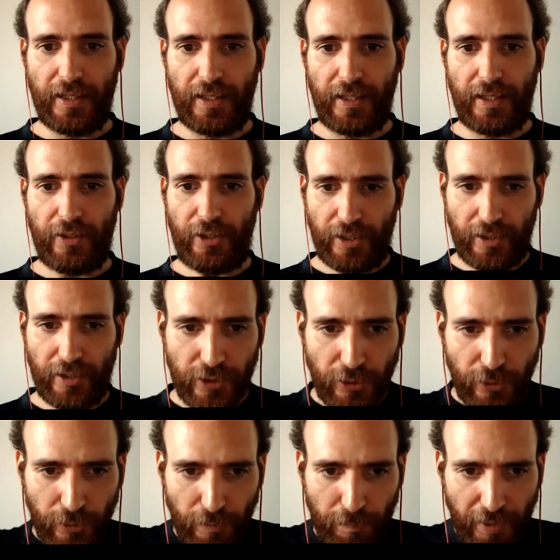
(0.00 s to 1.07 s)
And uh,
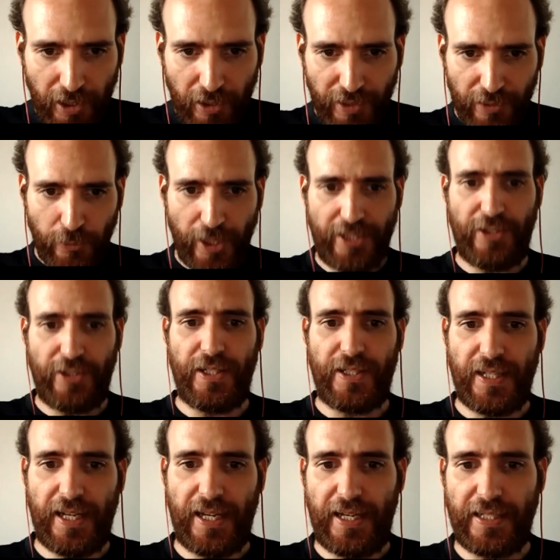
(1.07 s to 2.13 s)
so part of that question
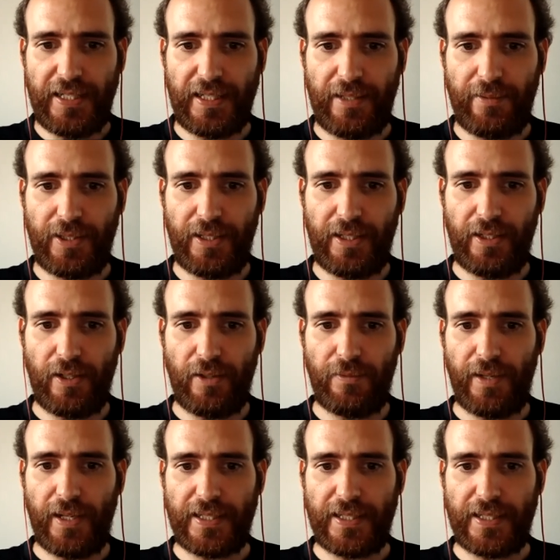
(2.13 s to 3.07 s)
says, I'm thinking of a